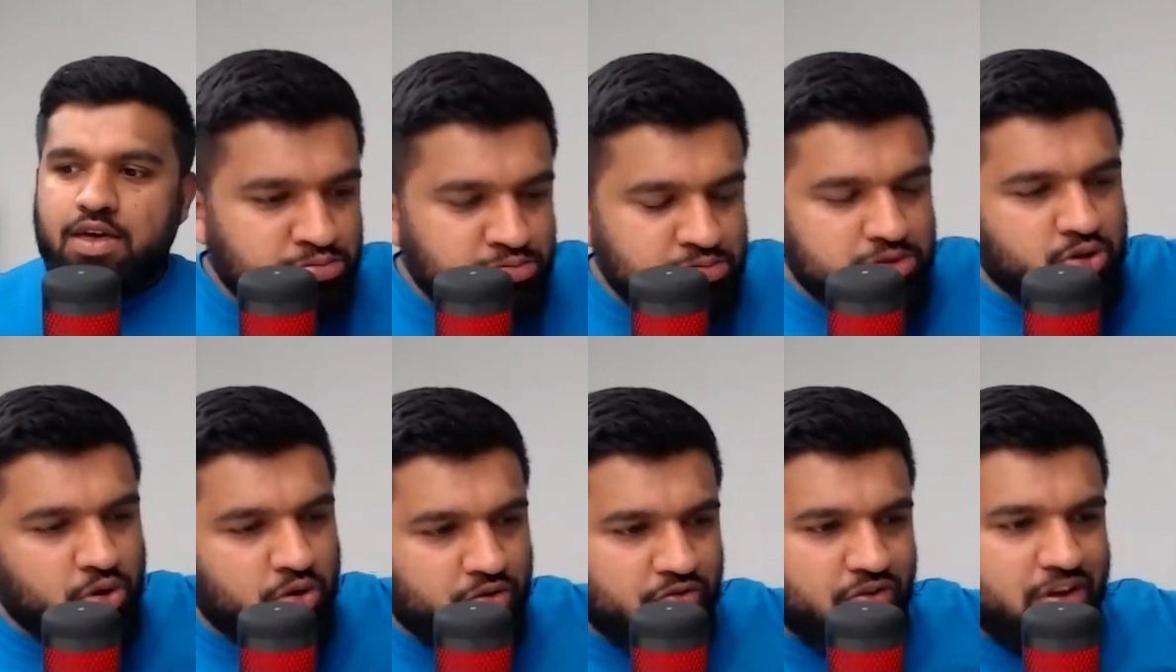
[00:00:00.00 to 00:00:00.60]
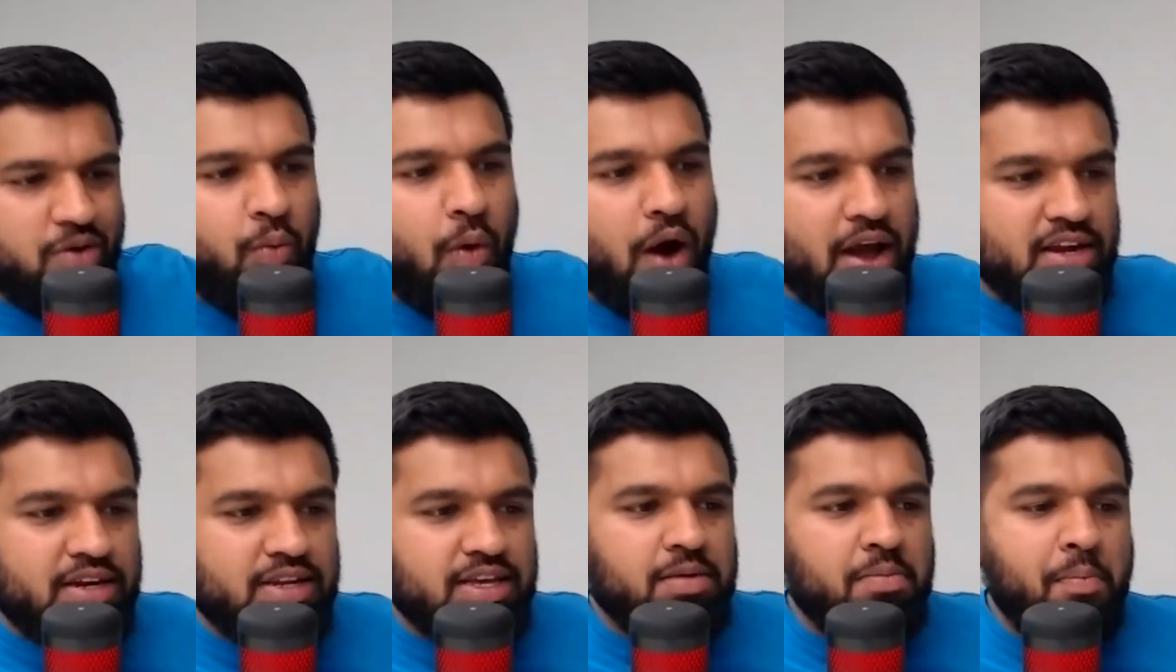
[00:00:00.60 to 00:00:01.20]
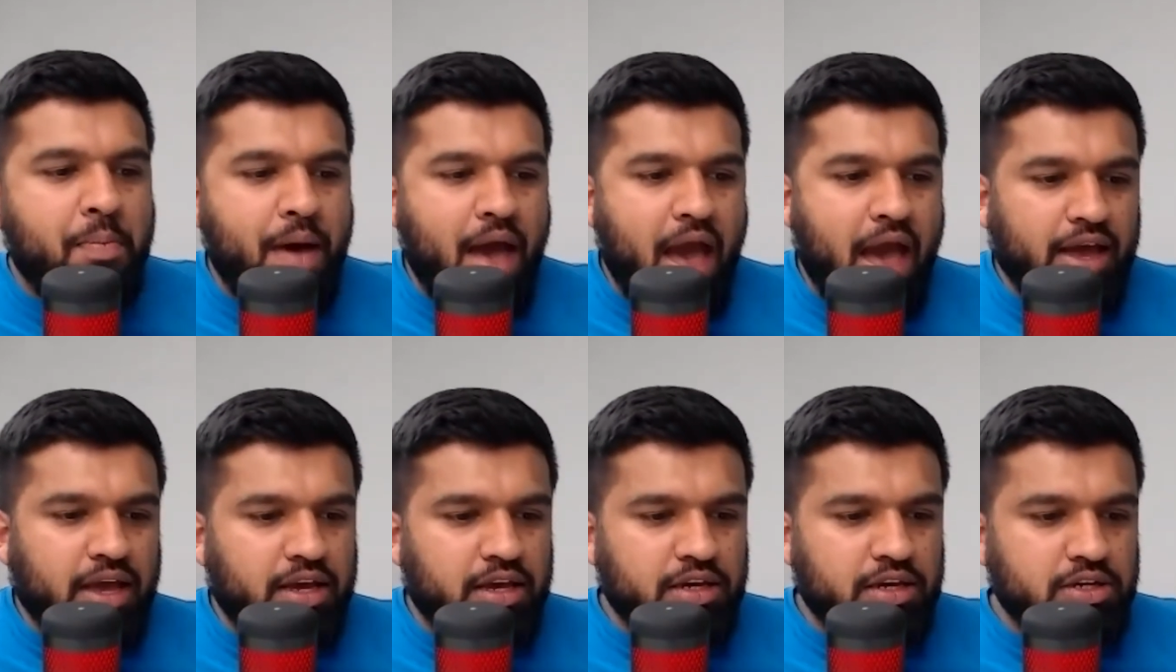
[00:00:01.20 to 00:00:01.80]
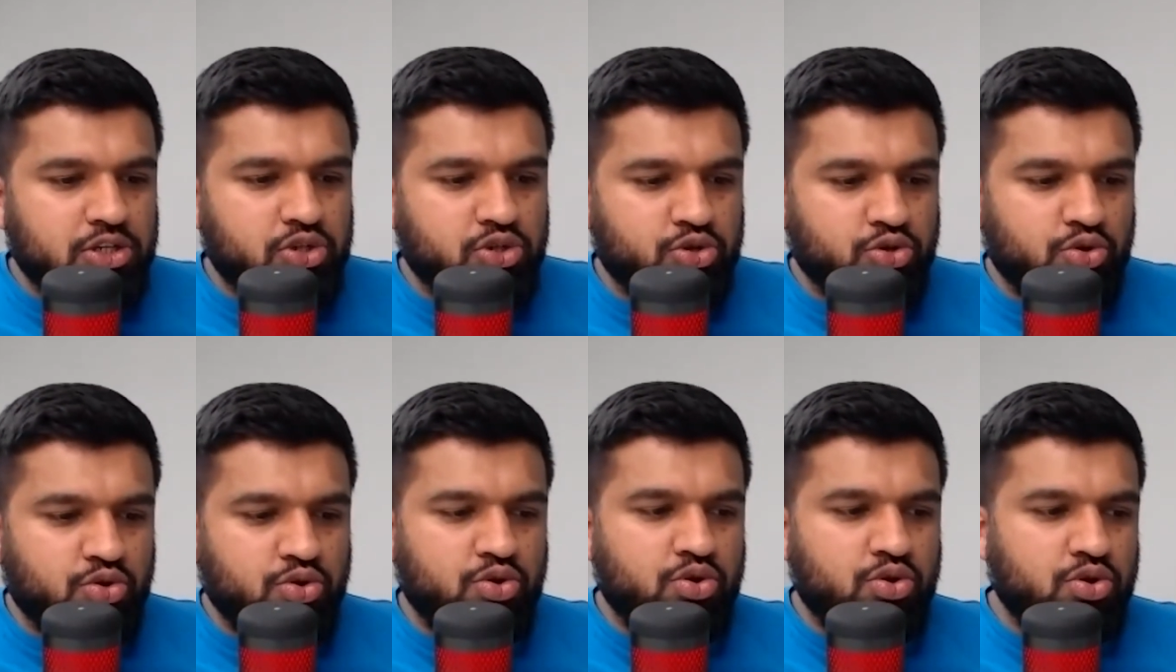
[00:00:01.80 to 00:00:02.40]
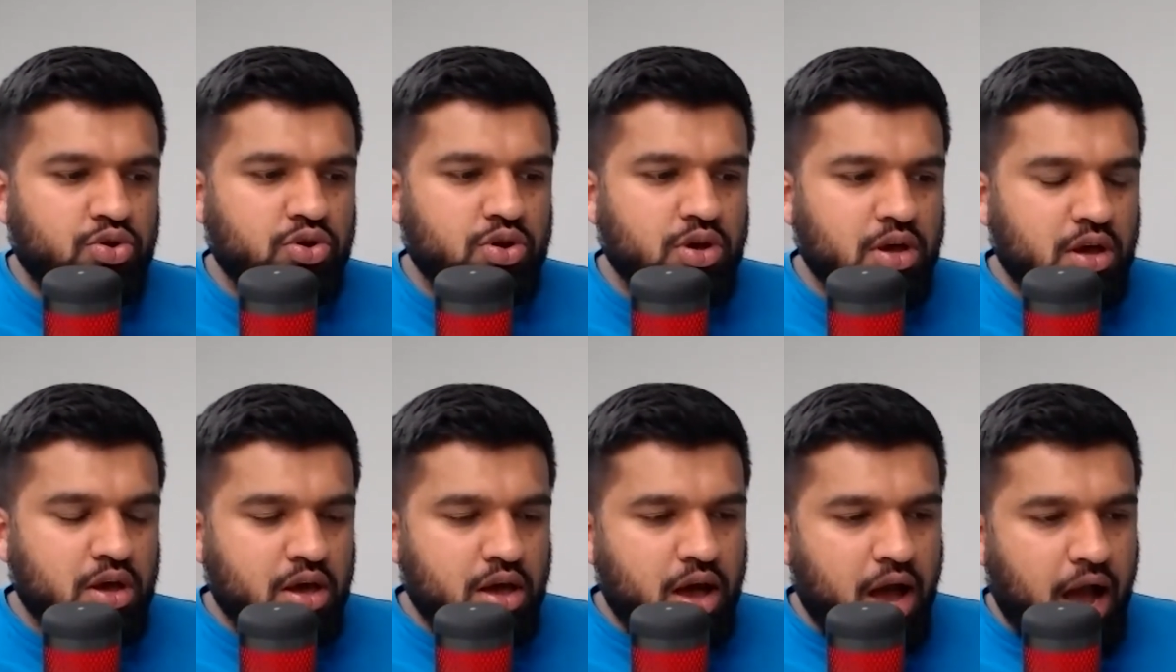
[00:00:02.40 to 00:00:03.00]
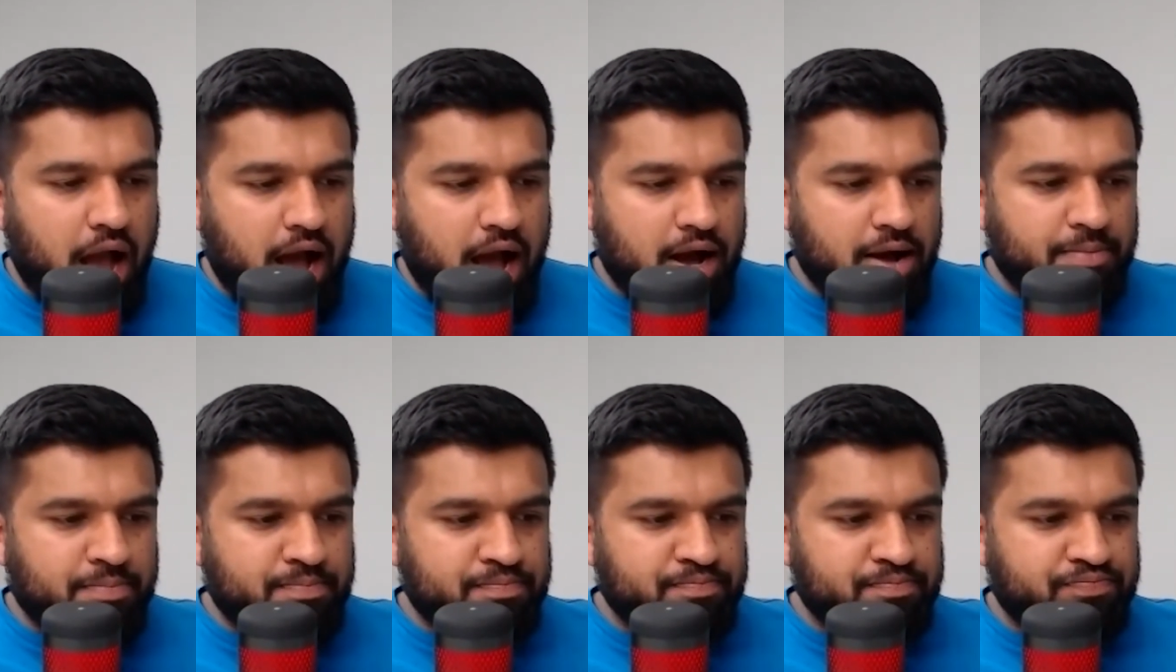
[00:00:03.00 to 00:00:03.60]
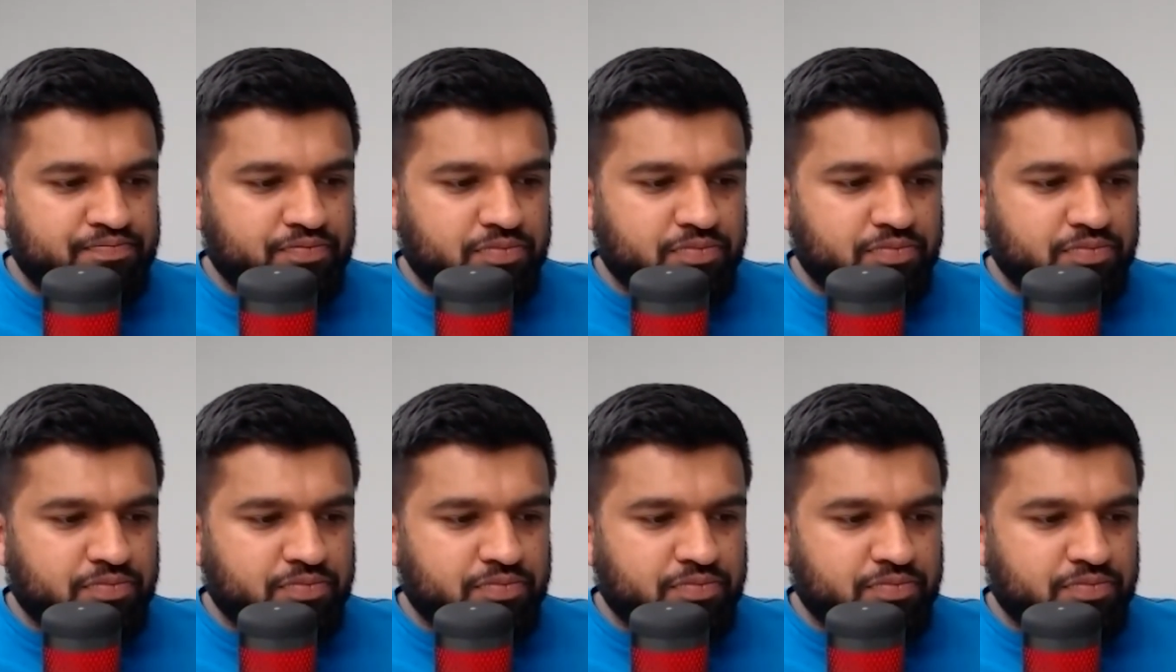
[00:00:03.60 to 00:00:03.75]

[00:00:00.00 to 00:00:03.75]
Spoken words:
Sort of rewinding back to the